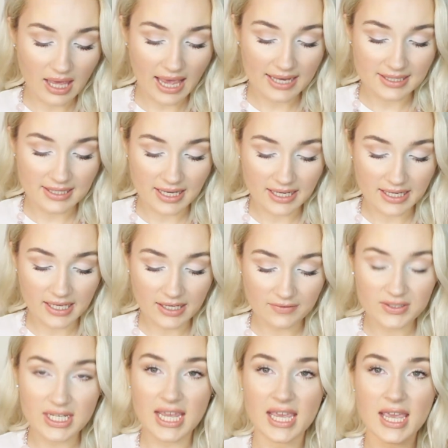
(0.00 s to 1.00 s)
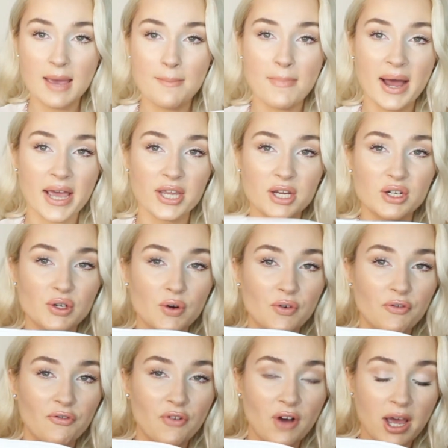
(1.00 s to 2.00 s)
as a gift a
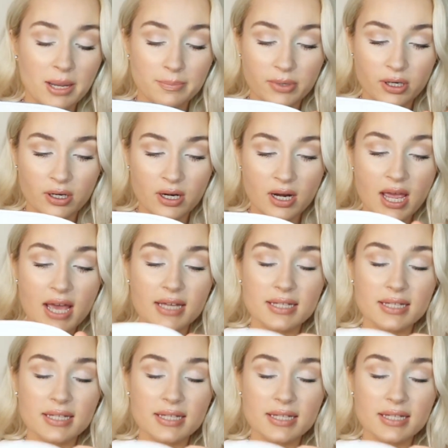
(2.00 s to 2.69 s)
microfiber